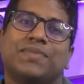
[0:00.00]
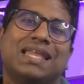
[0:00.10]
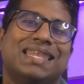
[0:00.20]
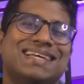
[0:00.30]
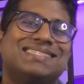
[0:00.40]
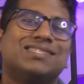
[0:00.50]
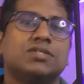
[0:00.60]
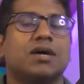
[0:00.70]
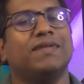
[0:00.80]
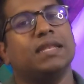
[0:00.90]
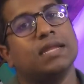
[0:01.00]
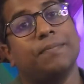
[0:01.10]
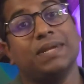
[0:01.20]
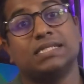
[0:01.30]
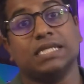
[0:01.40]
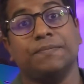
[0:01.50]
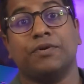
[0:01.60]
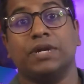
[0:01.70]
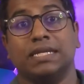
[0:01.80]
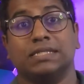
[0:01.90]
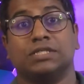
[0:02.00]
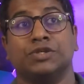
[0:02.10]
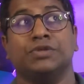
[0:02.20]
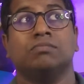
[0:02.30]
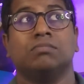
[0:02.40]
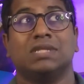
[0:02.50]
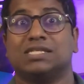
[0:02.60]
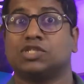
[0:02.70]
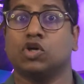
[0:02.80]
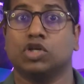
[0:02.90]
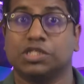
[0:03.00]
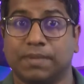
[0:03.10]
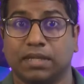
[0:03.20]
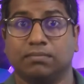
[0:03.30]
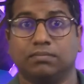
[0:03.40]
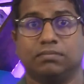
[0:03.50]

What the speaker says: Let's dive a little bit deeper into this stock split.